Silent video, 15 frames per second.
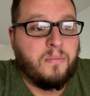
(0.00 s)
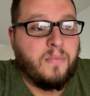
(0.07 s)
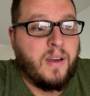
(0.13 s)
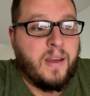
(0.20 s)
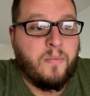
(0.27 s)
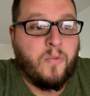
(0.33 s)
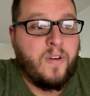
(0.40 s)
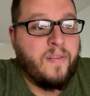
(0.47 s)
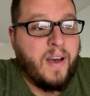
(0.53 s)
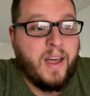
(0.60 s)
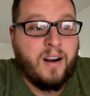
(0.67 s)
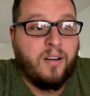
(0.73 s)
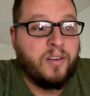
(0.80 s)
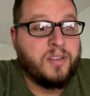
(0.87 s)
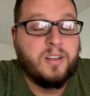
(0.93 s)
And we've had
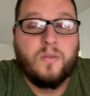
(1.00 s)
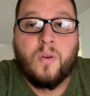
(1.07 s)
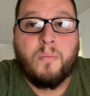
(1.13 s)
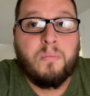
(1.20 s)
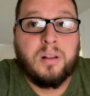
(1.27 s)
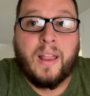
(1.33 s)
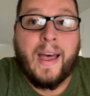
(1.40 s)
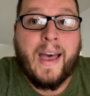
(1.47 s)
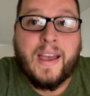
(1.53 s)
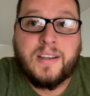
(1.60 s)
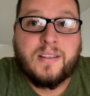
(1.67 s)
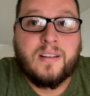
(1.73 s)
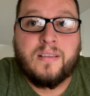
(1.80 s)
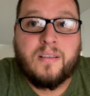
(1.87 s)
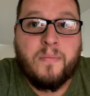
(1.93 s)
also a
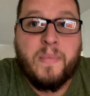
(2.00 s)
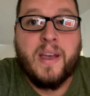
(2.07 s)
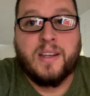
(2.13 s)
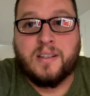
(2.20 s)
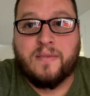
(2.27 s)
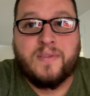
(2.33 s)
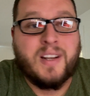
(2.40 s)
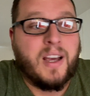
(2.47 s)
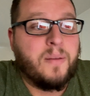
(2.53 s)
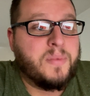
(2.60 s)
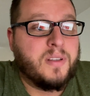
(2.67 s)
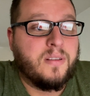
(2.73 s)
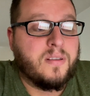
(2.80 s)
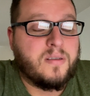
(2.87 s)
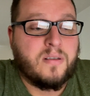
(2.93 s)
blast and the best of times
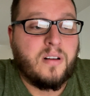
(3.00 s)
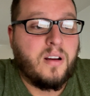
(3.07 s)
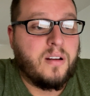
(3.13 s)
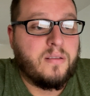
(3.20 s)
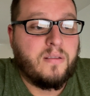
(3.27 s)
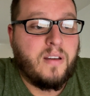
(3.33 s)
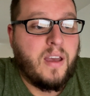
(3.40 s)
in this truck.